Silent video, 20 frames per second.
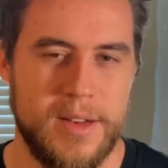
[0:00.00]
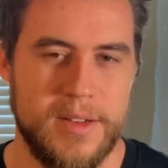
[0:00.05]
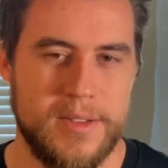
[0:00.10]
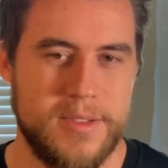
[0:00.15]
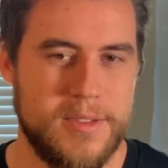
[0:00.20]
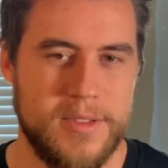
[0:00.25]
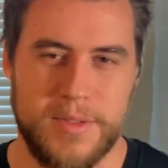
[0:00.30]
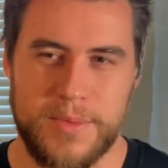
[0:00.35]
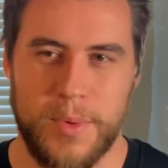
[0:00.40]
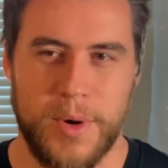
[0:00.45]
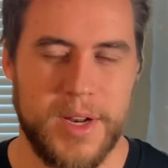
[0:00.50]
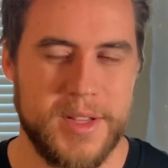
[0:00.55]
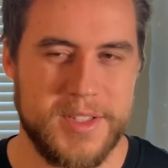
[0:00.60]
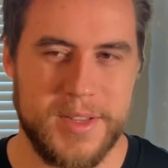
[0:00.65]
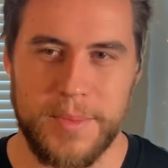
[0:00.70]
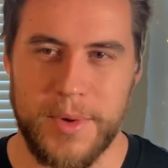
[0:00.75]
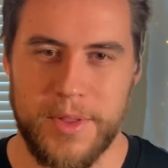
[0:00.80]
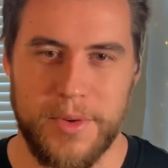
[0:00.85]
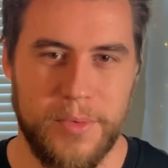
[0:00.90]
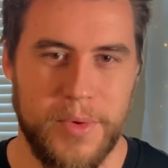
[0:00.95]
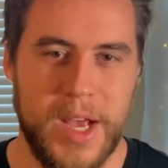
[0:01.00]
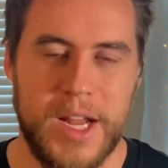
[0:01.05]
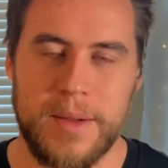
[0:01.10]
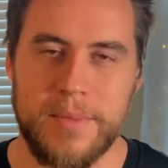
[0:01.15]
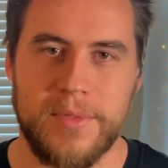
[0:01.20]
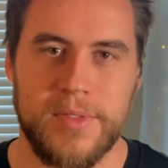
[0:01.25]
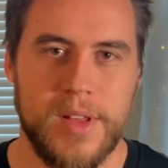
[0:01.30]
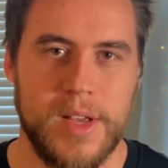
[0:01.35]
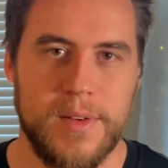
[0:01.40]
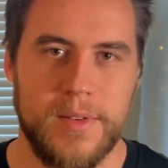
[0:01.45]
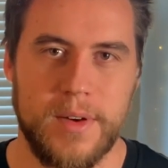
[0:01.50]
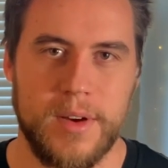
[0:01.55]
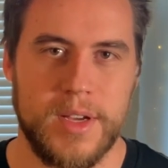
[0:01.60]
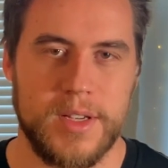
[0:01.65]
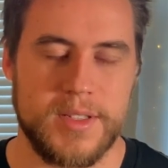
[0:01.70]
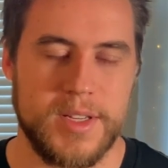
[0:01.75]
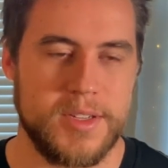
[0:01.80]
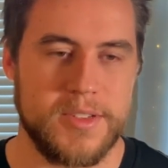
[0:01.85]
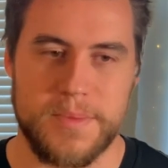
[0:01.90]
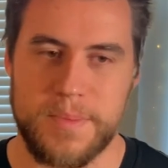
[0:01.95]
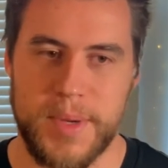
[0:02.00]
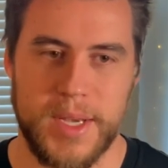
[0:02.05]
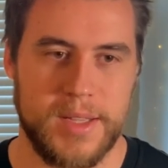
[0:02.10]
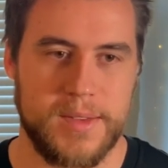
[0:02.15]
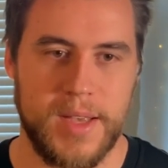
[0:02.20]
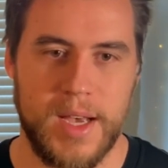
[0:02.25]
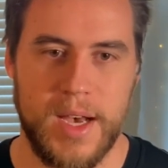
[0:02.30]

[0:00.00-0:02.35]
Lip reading: just wanted some other random flavorings. I just picked